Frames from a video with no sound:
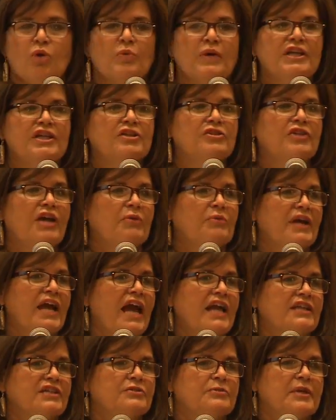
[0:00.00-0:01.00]
We knew that we
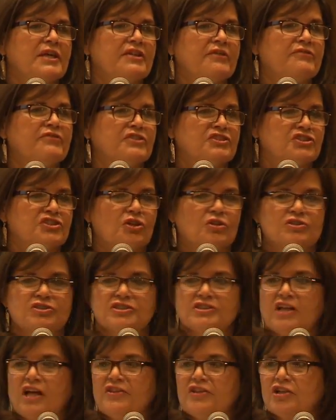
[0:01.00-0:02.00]
had to be the foot
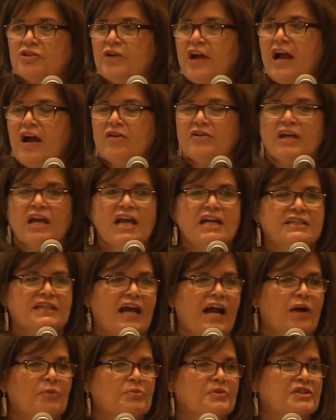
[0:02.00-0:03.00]
soldiers on the ground to
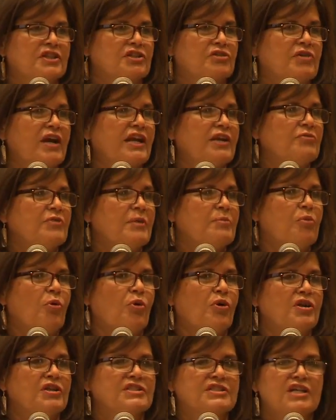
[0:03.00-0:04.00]
help with the credit
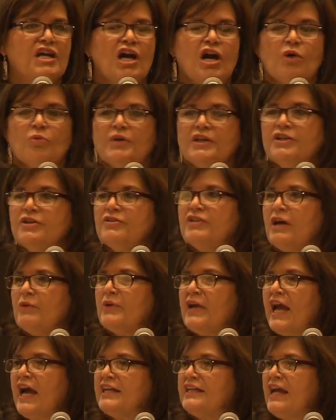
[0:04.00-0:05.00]
reports. We knew that
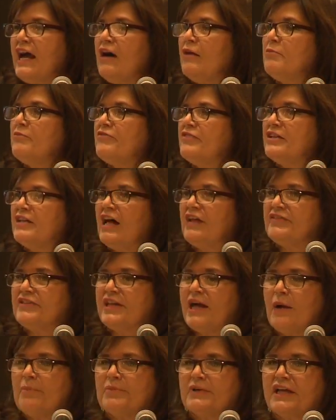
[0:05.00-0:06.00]
we had to help fill out
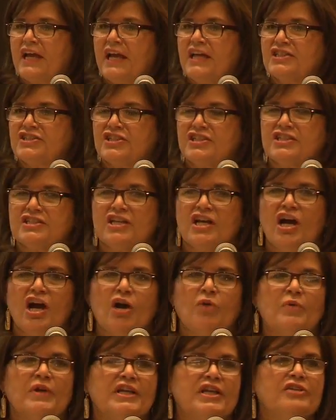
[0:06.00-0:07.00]
the applications.
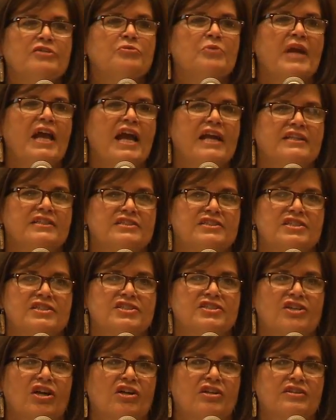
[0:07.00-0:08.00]
We knew we had to
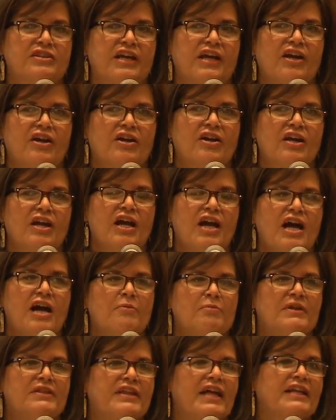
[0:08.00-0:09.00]
just start there.
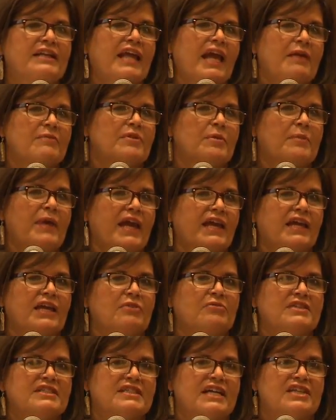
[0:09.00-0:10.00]
But then came the
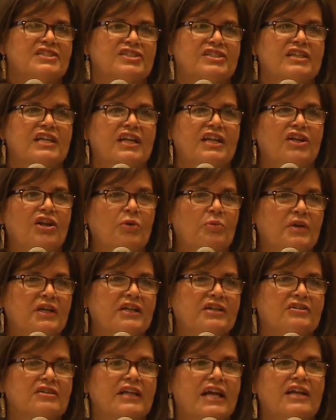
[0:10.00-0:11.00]
banking recession, and I know we'll
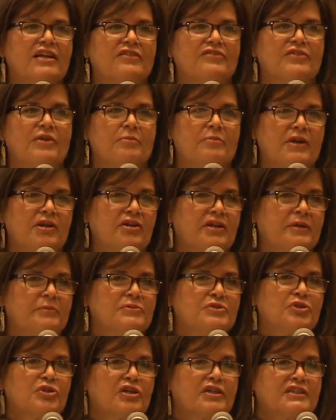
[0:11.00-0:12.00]
hear later from
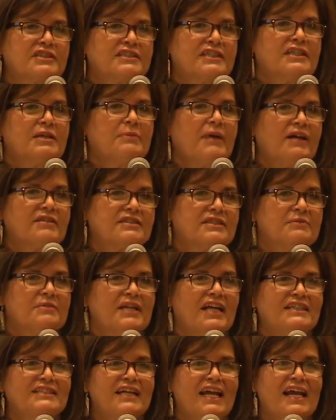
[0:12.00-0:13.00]
Miriam Jorgensen about some of
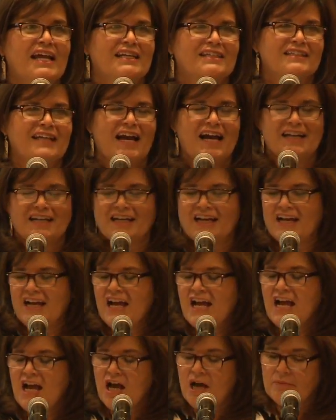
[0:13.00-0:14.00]
that data.
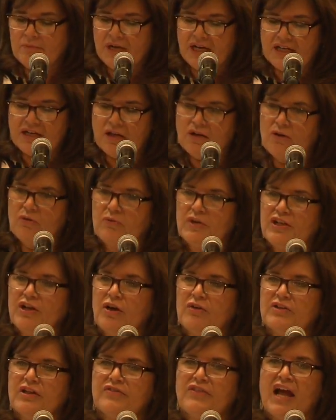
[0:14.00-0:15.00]
But we
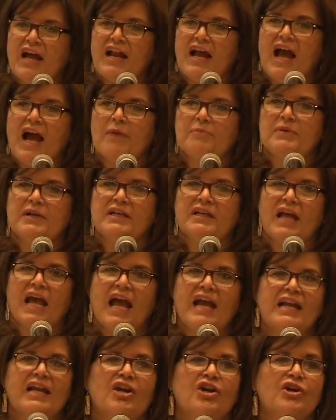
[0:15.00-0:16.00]
know that that happened,
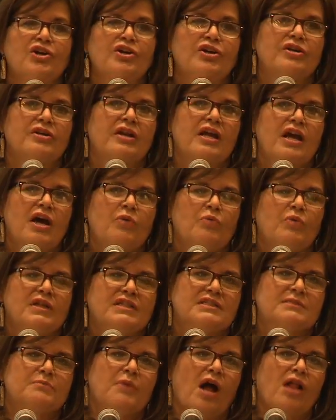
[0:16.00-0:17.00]
and it hurt
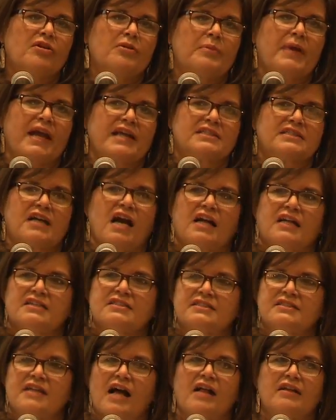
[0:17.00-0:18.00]
when smaller banks got
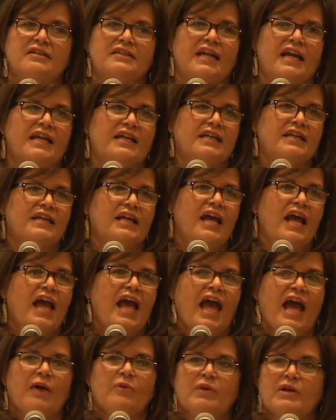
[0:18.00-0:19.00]
consolidated
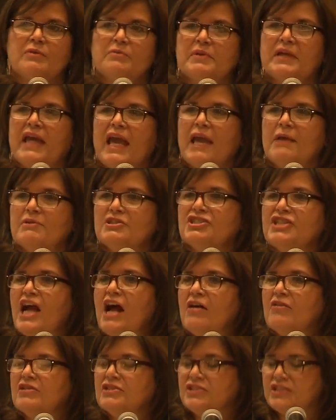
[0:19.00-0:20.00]
and when it became a
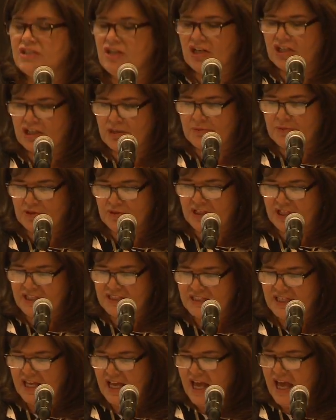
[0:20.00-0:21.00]
challenge in our
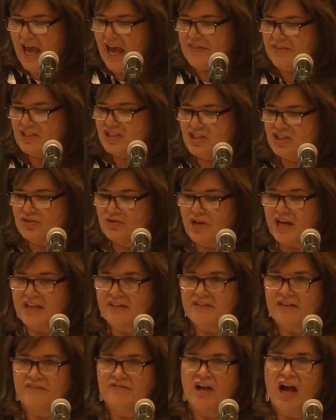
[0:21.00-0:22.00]
communities. And the
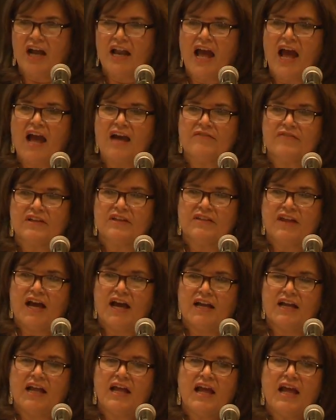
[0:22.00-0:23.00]
strength of not having
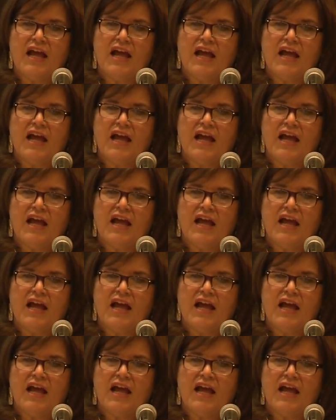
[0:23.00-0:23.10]
that,